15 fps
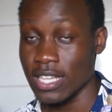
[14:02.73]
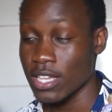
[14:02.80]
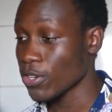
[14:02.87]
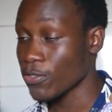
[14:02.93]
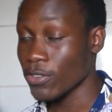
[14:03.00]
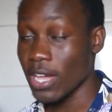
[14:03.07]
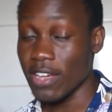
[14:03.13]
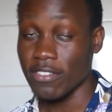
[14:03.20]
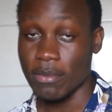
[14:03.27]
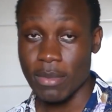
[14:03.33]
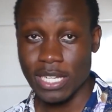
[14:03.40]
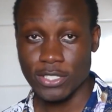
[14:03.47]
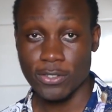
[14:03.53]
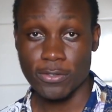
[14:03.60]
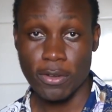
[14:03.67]
If you have a
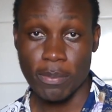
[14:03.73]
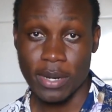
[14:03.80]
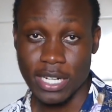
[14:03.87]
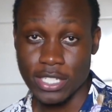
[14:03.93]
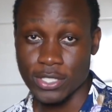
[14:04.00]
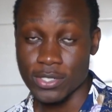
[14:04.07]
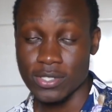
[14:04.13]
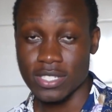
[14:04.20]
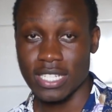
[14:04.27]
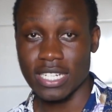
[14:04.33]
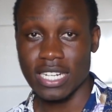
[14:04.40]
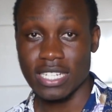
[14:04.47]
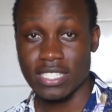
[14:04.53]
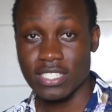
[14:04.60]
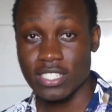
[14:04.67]
bunch of operations that
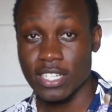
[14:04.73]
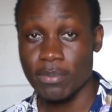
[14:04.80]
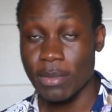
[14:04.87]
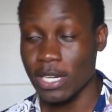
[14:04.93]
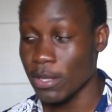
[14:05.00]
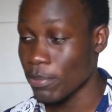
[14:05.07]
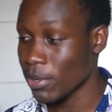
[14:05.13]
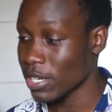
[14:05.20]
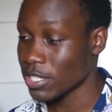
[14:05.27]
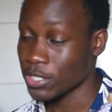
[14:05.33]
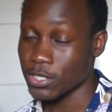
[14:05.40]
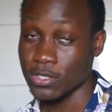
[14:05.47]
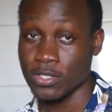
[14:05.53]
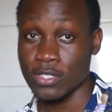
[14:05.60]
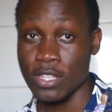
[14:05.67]
are string
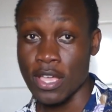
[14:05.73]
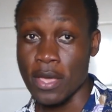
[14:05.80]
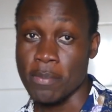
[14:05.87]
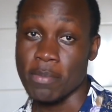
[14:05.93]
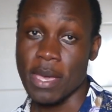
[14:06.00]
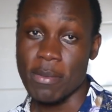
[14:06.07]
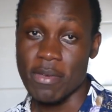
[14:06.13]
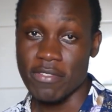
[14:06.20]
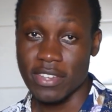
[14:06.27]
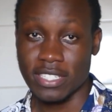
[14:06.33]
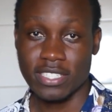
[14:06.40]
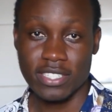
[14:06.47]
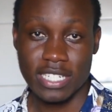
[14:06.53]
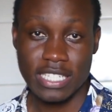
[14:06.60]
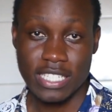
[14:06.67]
manipulations, maybe
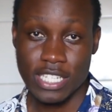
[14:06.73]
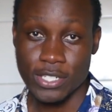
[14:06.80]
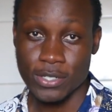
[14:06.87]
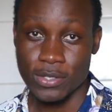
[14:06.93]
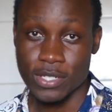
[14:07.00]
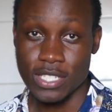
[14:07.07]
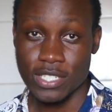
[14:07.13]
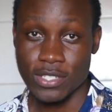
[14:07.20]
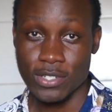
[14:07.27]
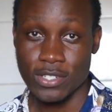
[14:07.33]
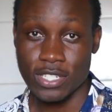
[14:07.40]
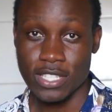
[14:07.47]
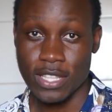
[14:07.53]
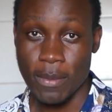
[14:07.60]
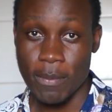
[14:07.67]
vectorization is not
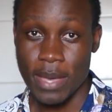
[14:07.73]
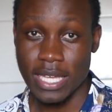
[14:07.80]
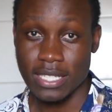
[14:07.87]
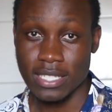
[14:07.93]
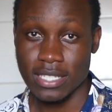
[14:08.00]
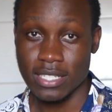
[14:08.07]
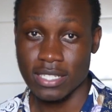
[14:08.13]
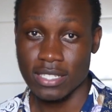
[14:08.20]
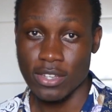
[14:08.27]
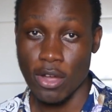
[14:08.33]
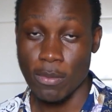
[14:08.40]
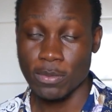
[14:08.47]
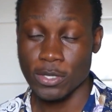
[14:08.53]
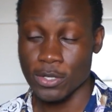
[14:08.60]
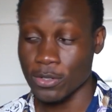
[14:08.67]
the best
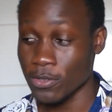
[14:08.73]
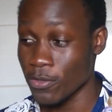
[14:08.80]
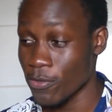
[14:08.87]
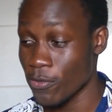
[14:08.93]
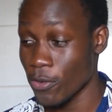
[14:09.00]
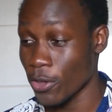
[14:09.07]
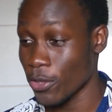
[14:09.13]
option for